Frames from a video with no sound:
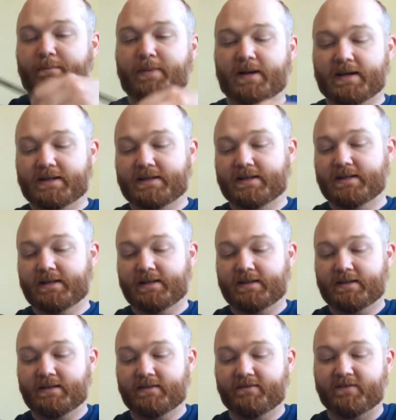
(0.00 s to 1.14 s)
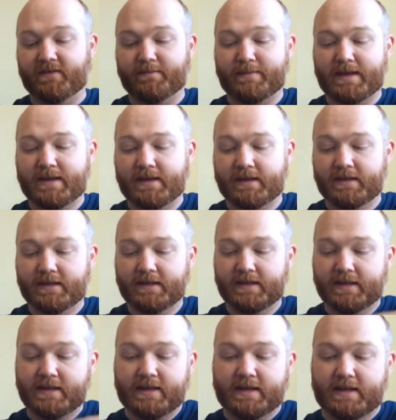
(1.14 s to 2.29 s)
But for me,
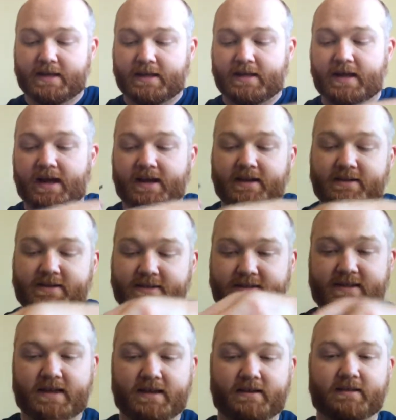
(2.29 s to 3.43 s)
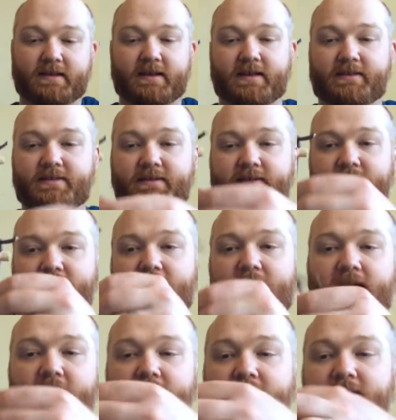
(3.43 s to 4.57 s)
I can just take this
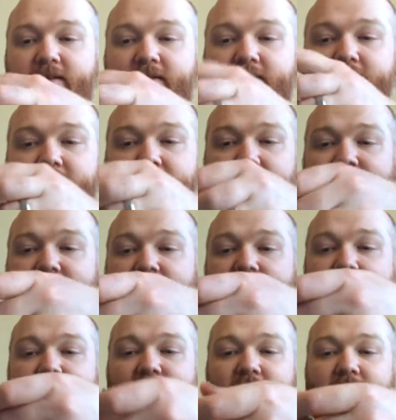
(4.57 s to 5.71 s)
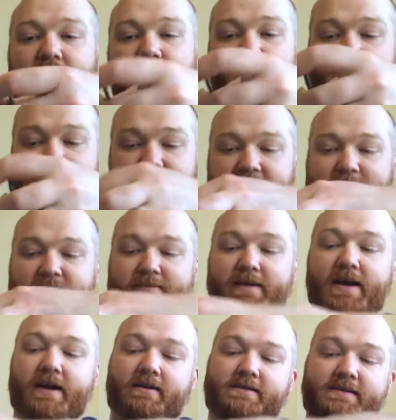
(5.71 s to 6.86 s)
and, like, if I have a large sleeping
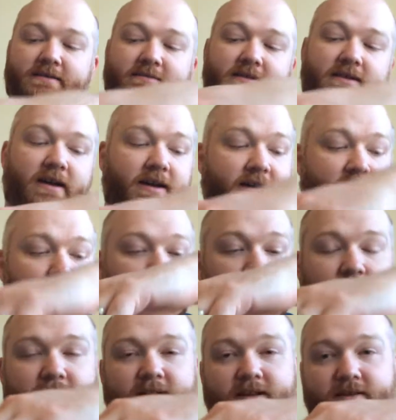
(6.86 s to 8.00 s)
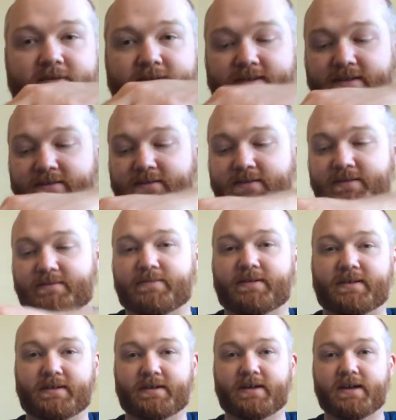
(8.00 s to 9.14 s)
bag or something, I can roll it into a cylinder and
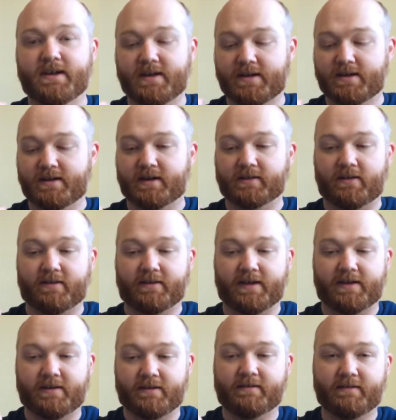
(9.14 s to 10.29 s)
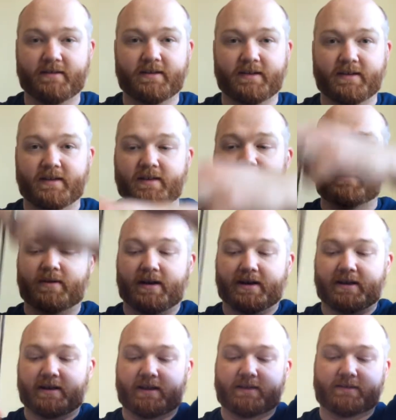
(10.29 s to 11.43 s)
put it along here. But I
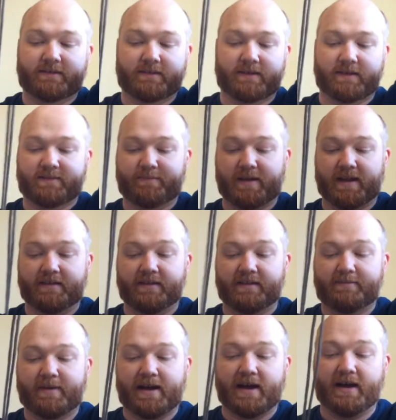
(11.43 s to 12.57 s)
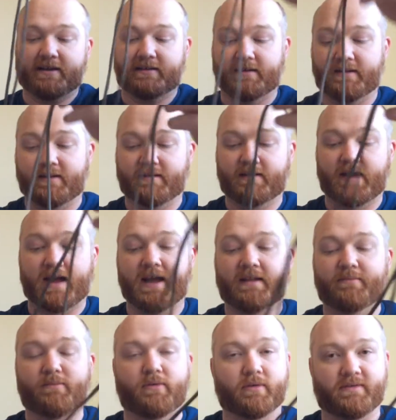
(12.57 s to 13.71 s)
can easily expand this pack to
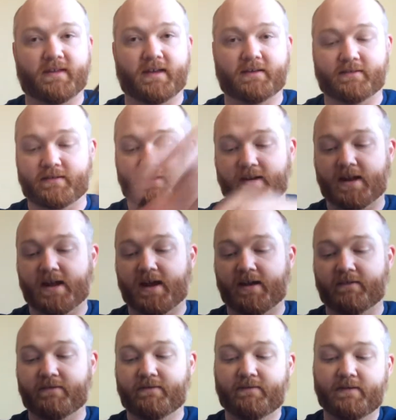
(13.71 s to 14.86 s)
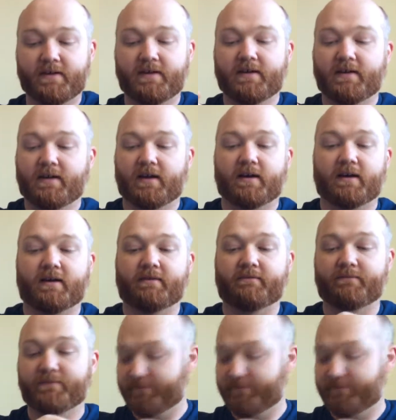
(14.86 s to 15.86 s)
add more things on it. And I have